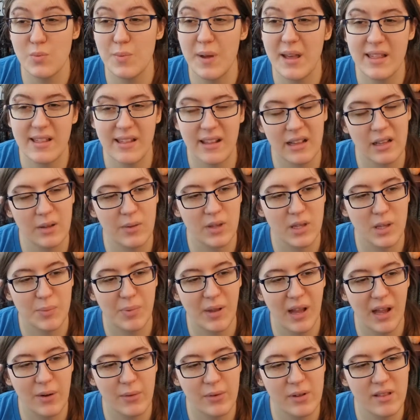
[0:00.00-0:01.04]
basically what the
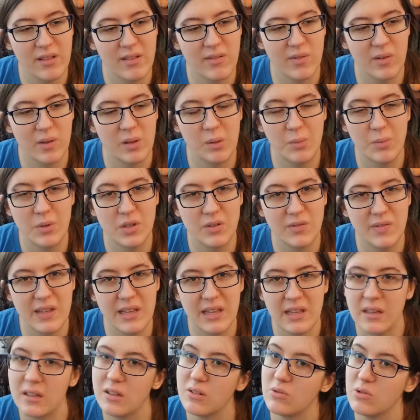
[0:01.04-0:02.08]
plot was from the
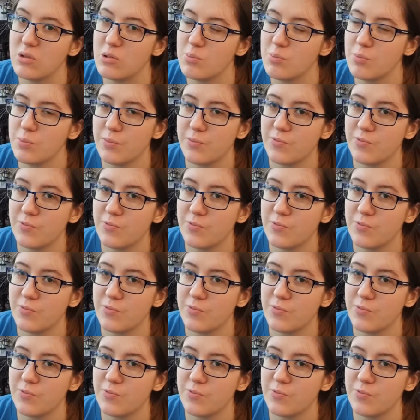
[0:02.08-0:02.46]
movie, and it was